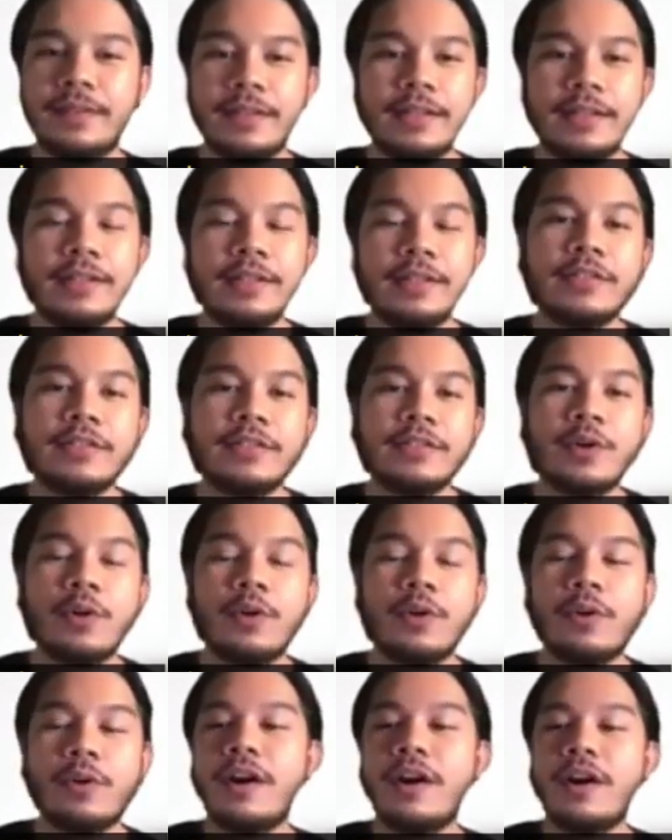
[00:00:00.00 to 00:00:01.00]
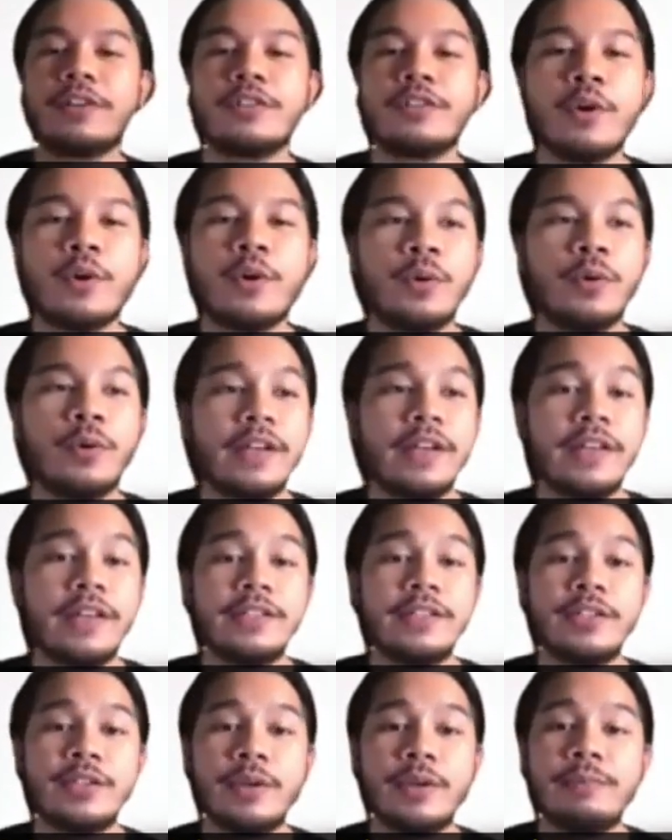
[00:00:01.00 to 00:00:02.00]
So our goal is
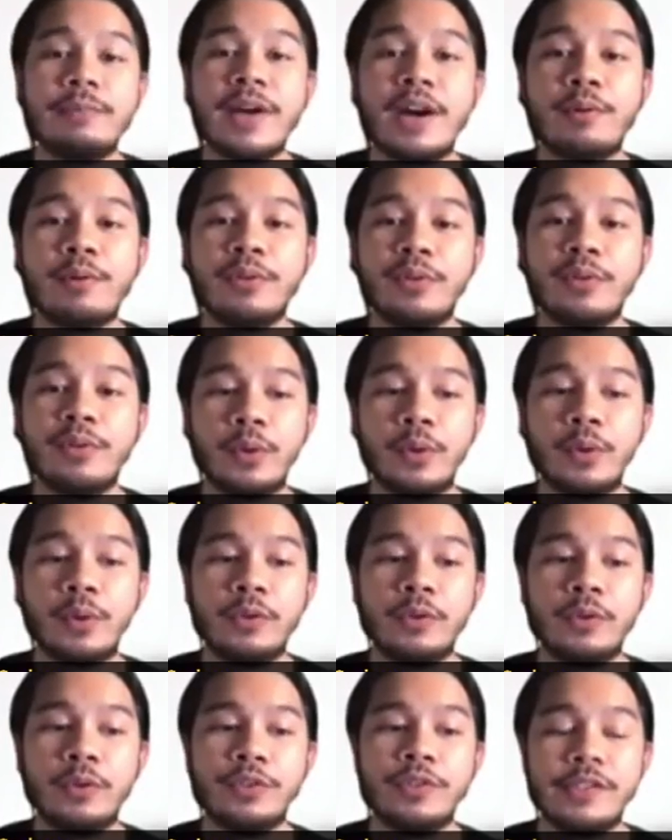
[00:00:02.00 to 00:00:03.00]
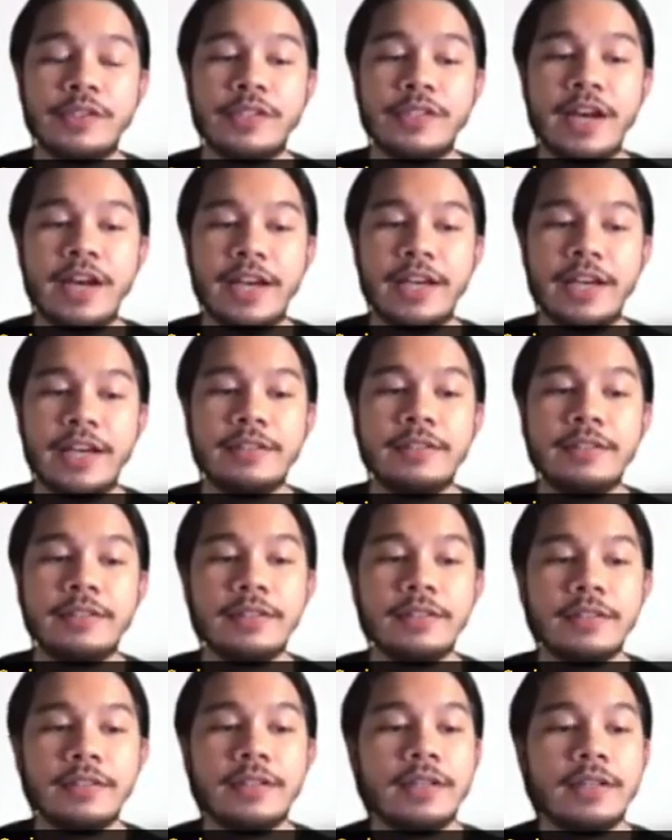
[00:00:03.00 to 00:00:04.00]
to empower the world to design.
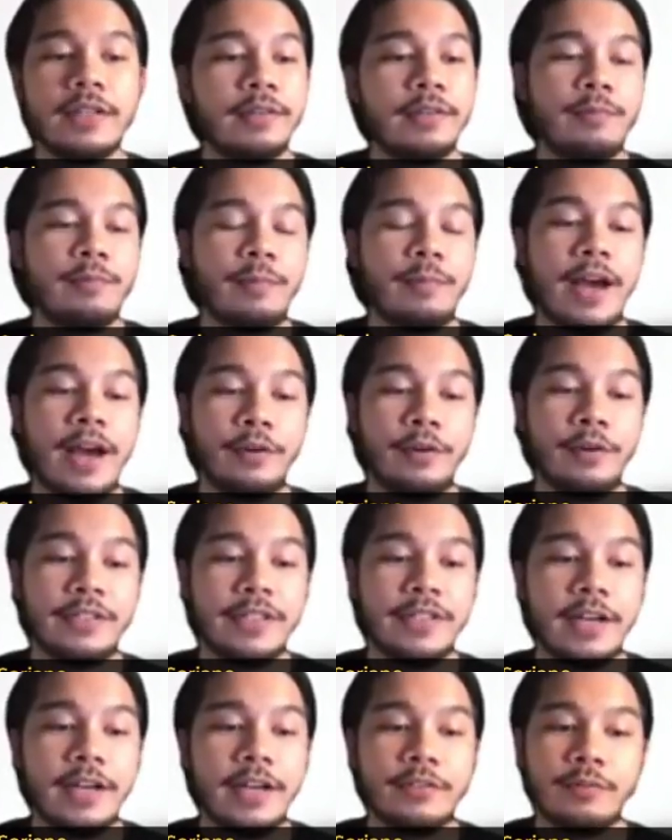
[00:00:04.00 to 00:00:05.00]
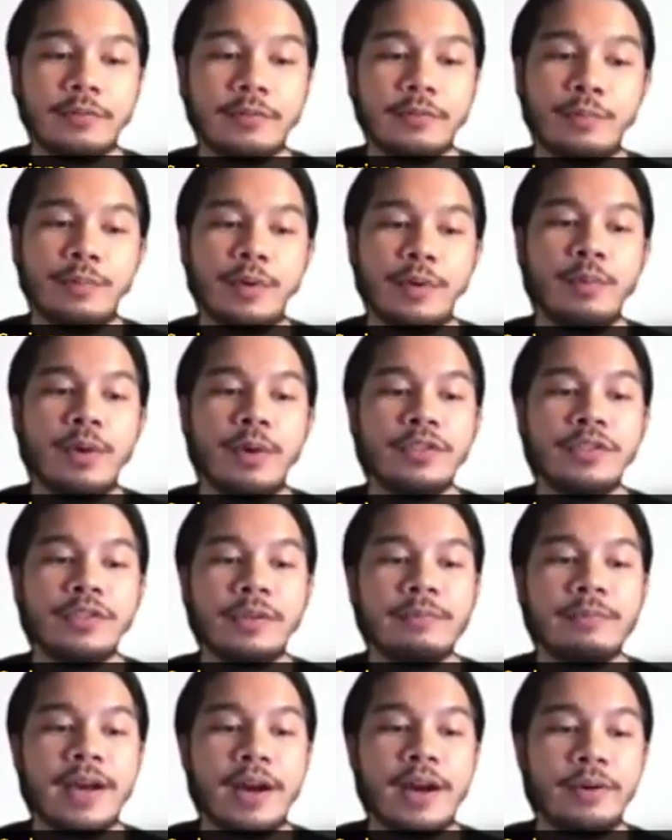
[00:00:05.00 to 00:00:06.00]
How is that? We want to
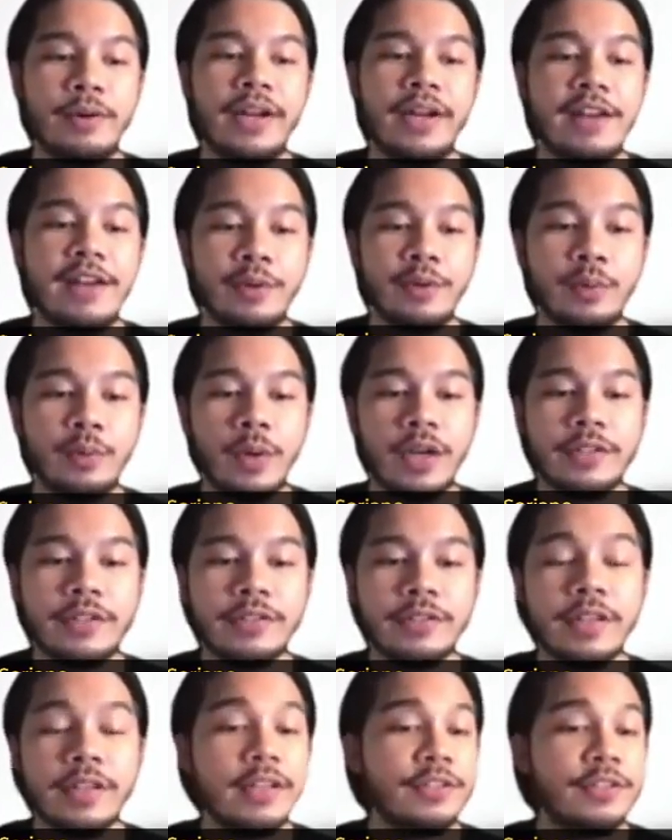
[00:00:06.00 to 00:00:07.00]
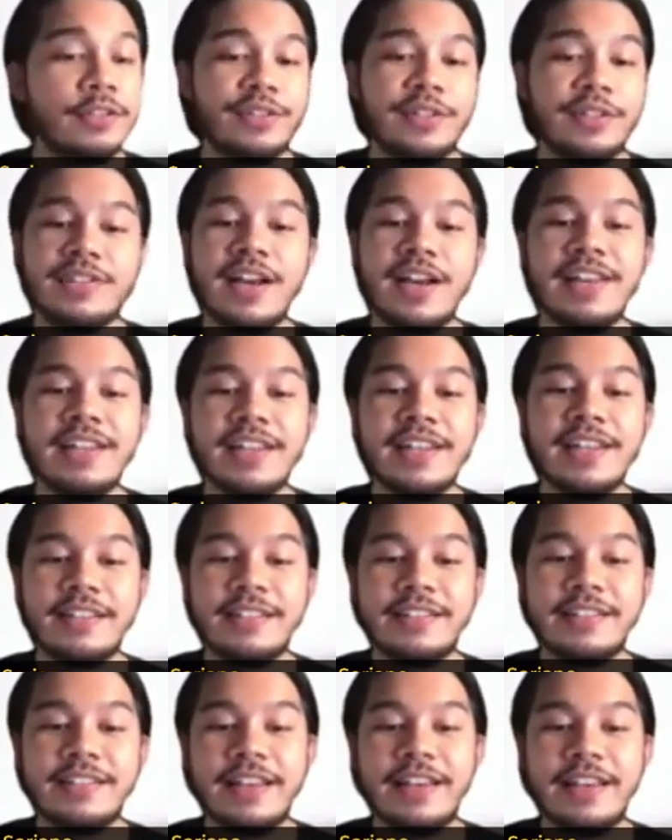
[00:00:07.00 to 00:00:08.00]
empower everyone to design
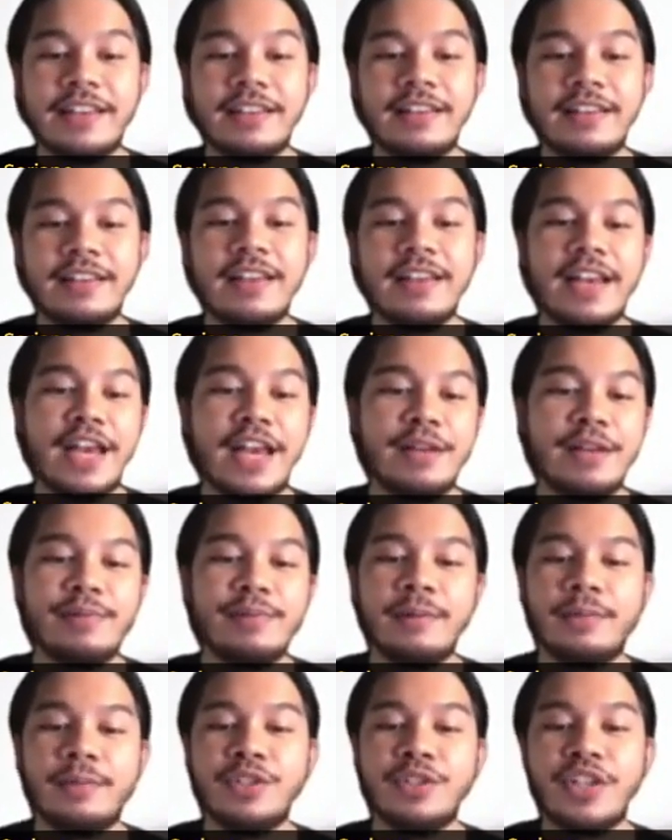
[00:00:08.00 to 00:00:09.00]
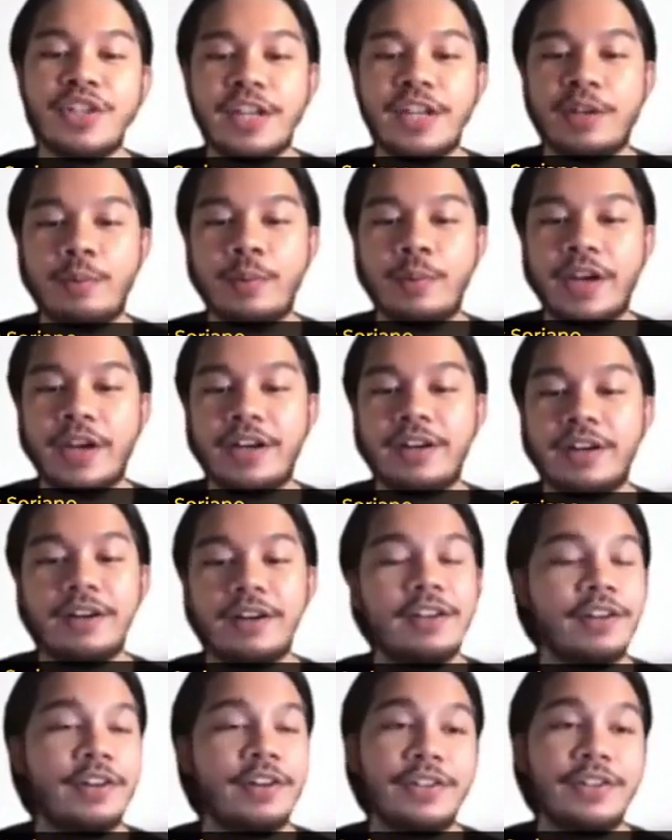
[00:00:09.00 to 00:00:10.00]
anything and publish anywhere
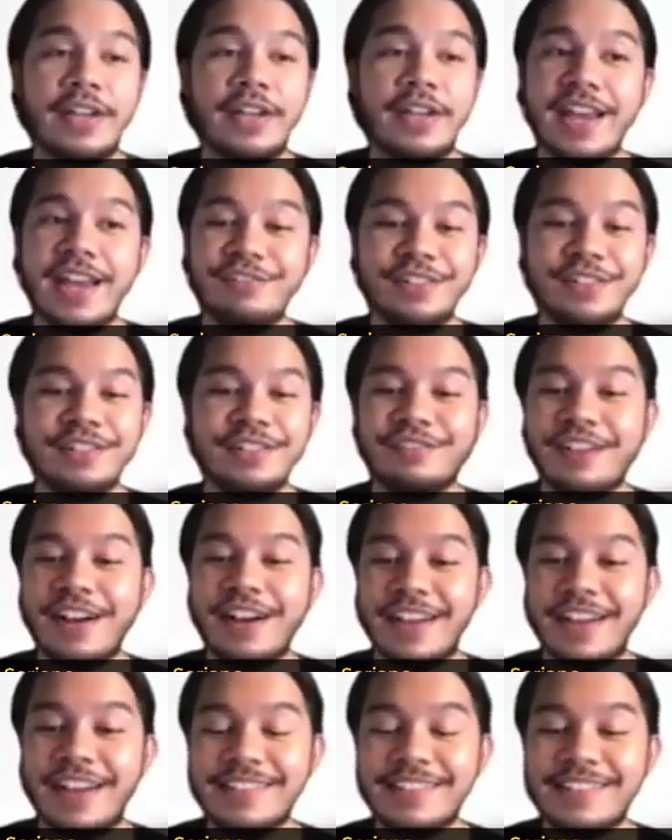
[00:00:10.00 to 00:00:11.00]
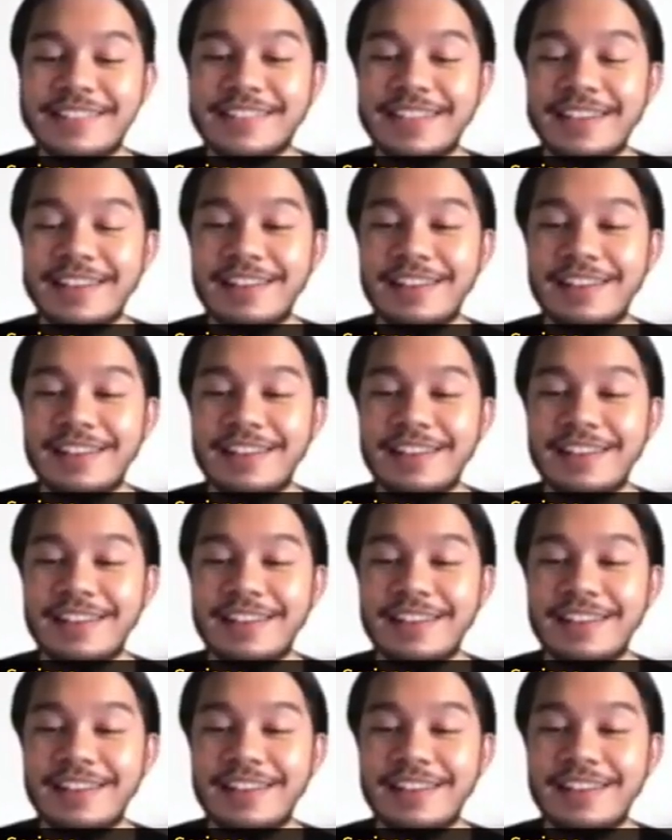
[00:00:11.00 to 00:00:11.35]
on every device